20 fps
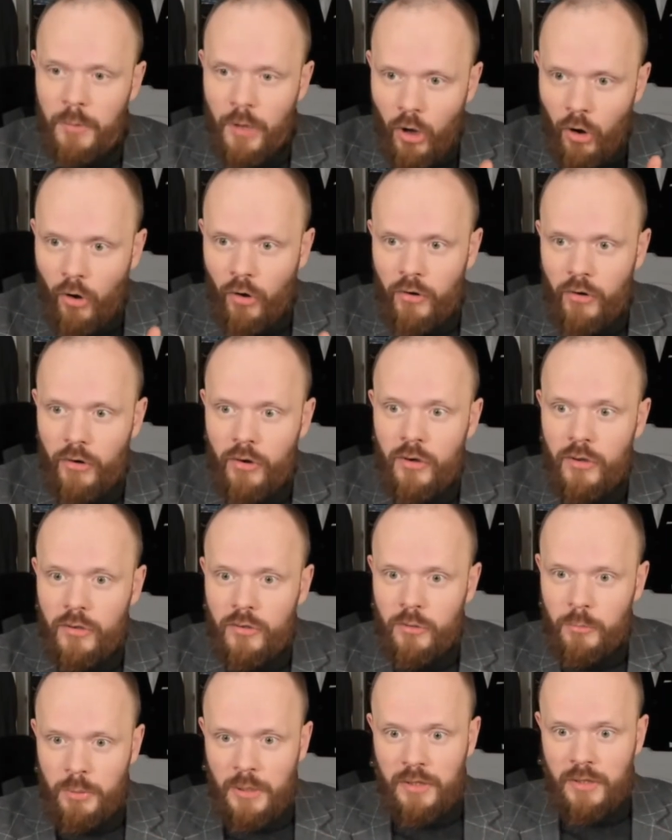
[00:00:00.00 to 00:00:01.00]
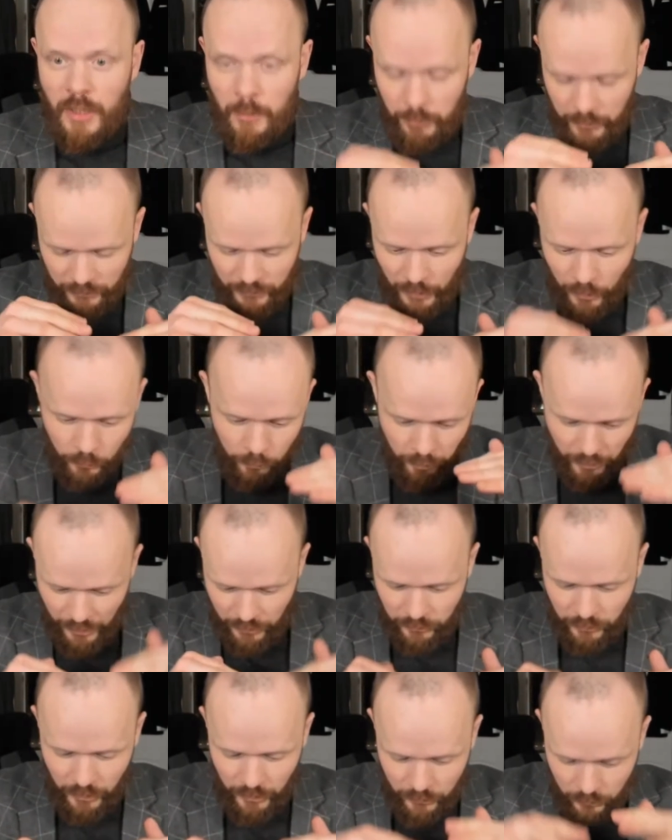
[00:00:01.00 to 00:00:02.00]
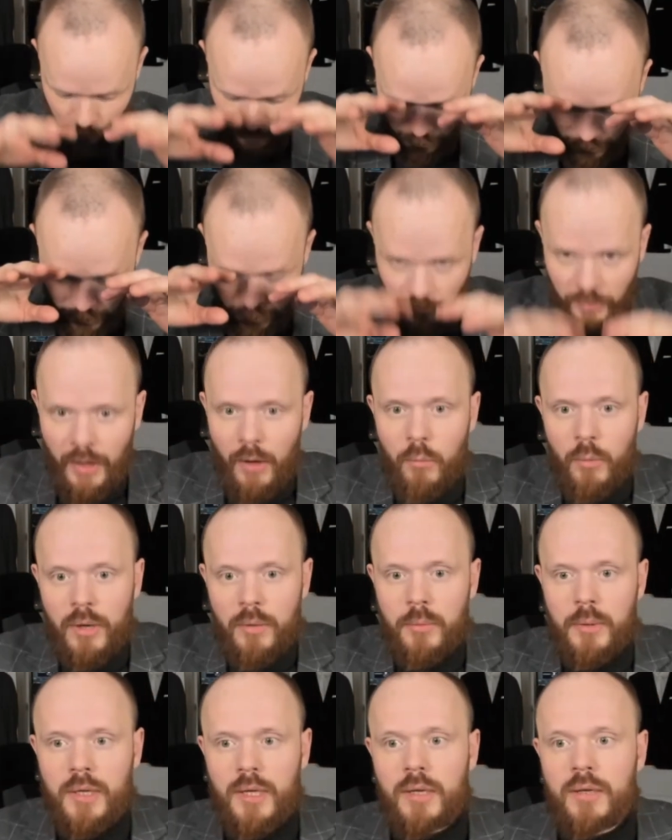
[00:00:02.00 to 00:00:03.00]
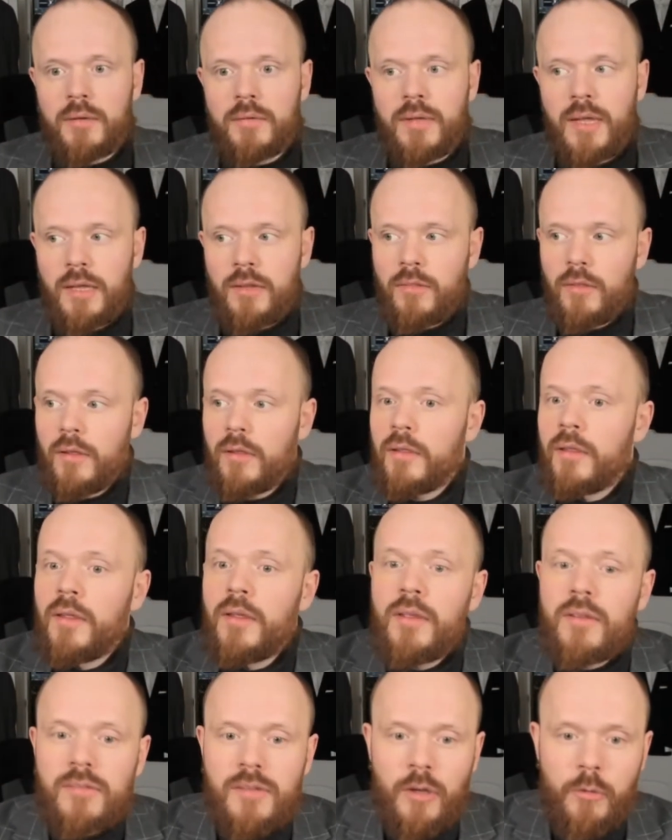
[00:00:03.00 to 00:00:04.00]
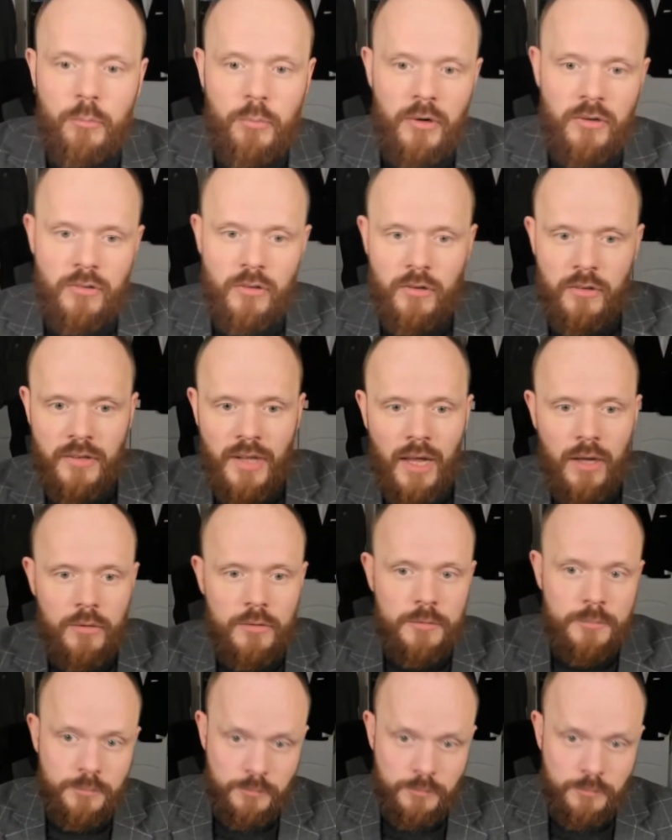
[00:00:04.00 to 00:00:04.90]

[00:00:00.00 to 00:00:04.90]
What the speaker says: harder to build up a sound pressure as well, and that way we can take the sound pressure down.